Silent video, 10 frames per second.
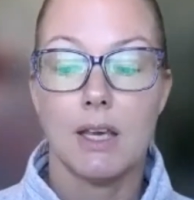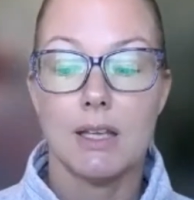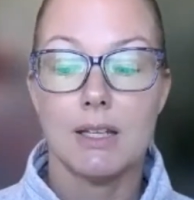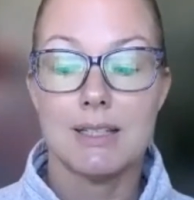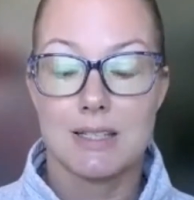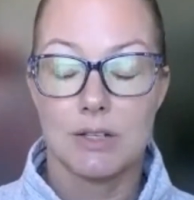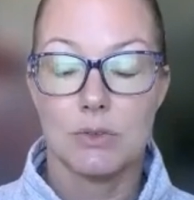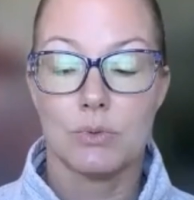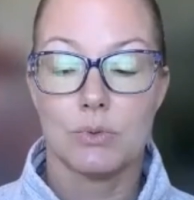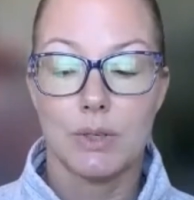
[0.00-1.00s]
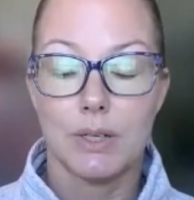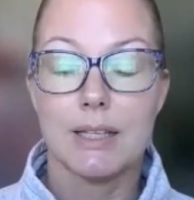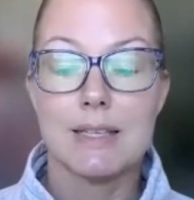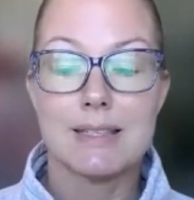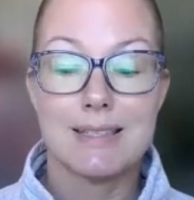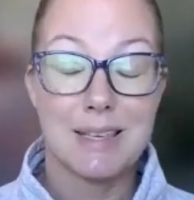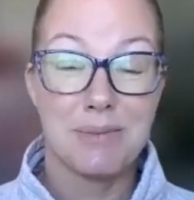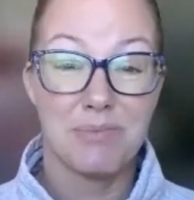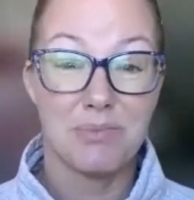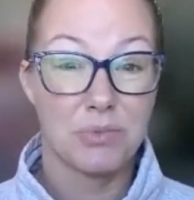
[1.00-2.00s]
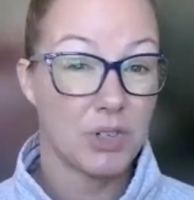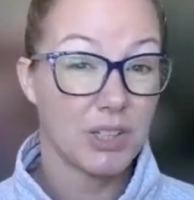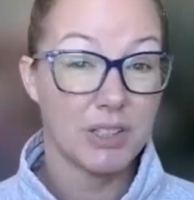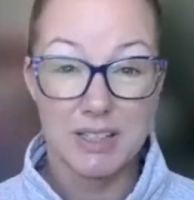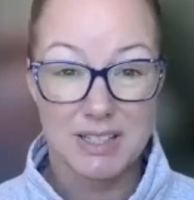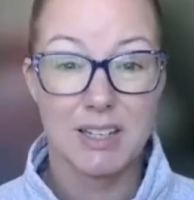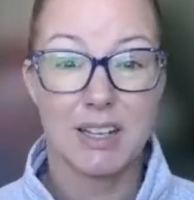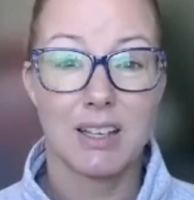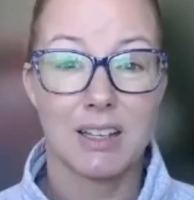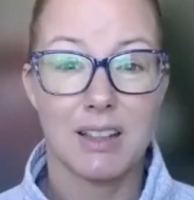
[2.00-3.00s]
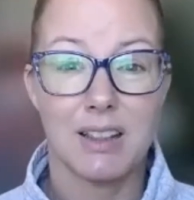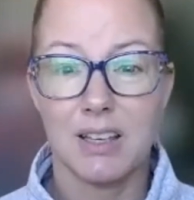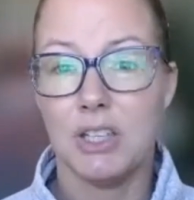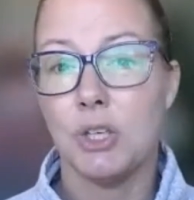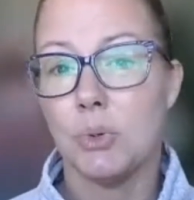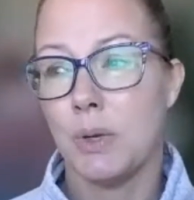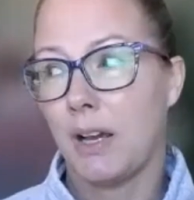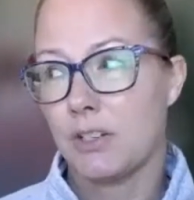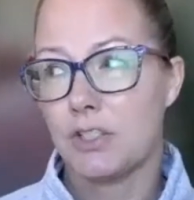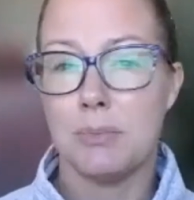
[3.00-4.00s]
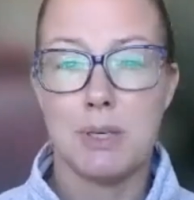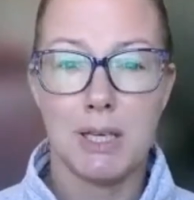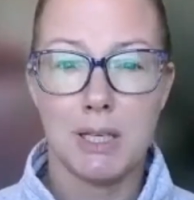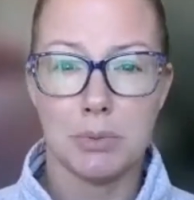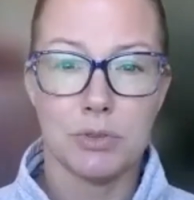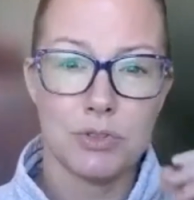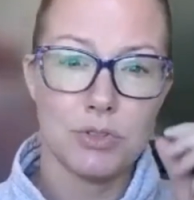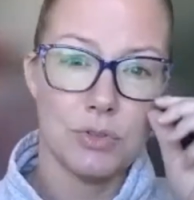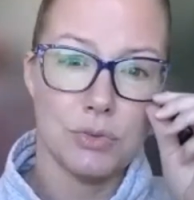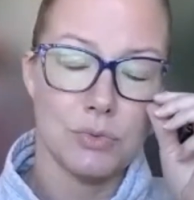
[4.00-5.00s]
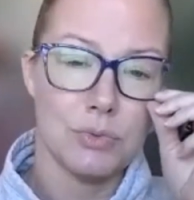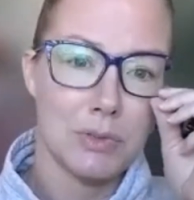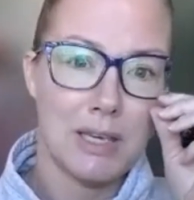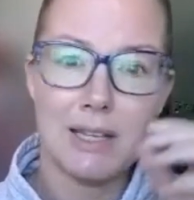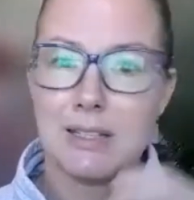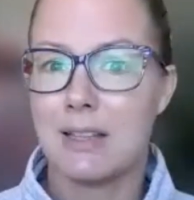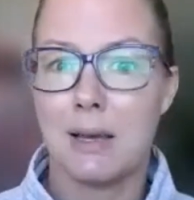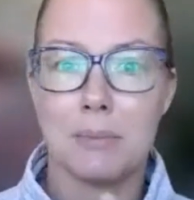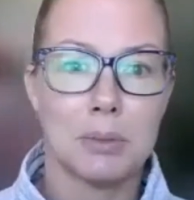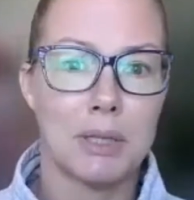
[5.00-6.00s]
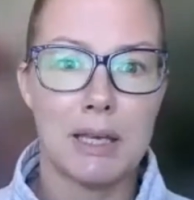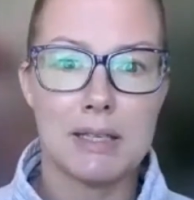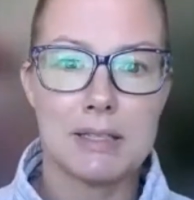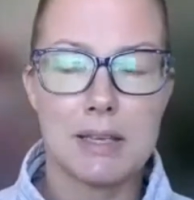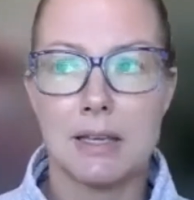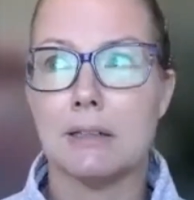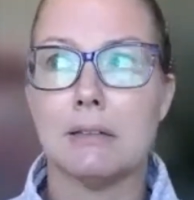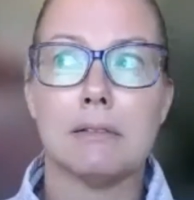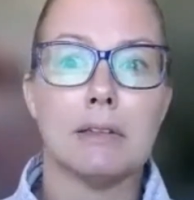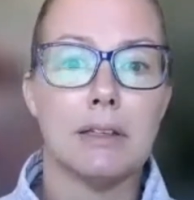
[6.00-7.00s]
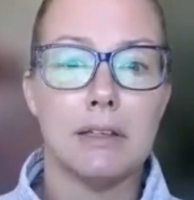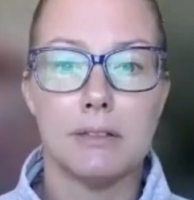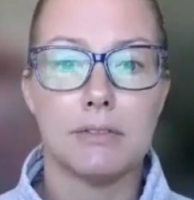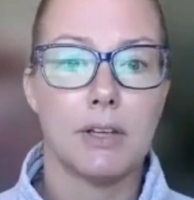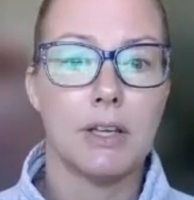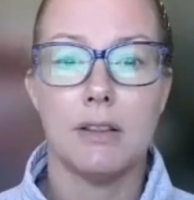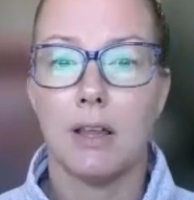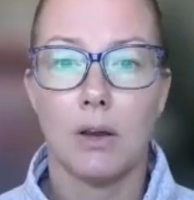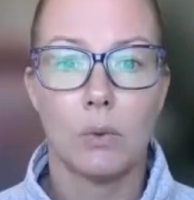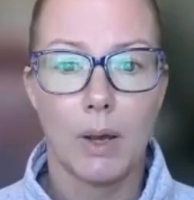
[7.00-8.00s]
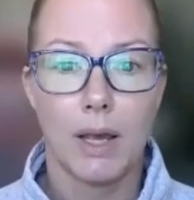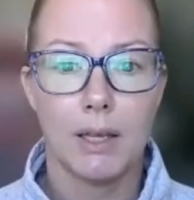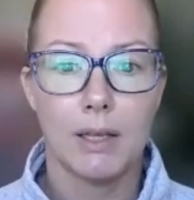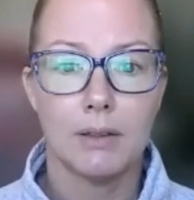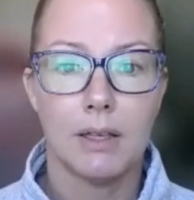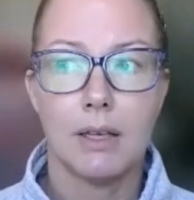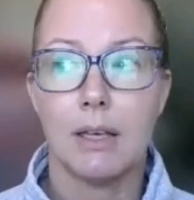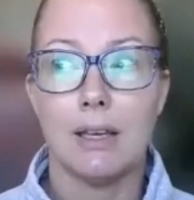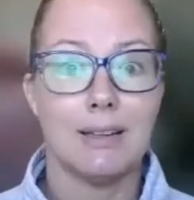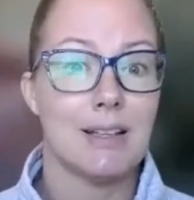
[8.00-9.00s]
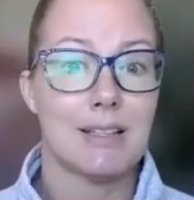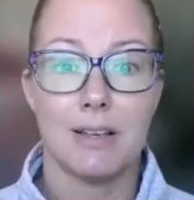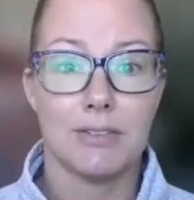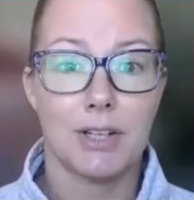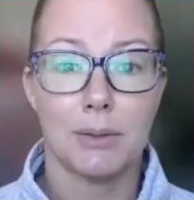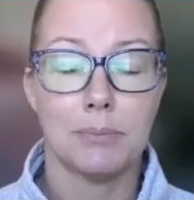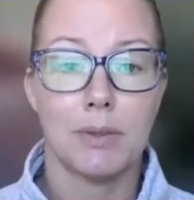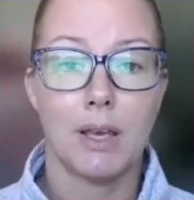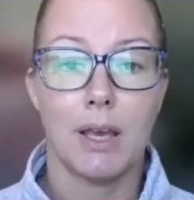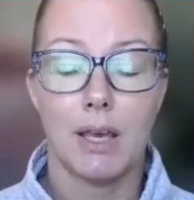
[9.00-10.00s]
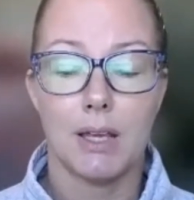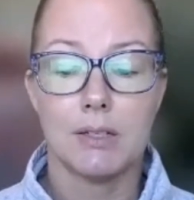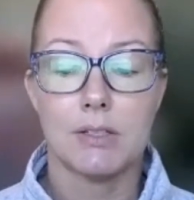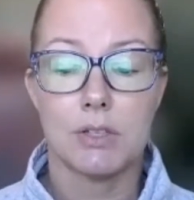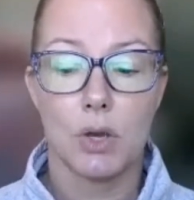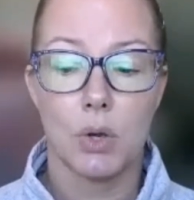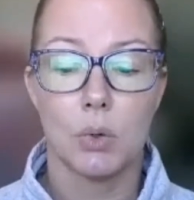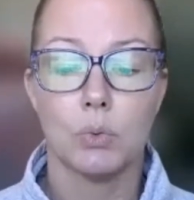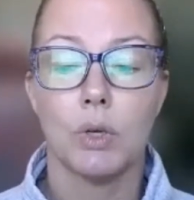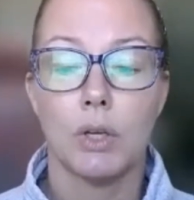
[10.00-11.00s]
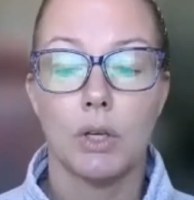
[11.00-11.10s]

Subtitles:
It doesn't really seem realistic that you would actually be able to get to that place and live in that way in this lifetime. And so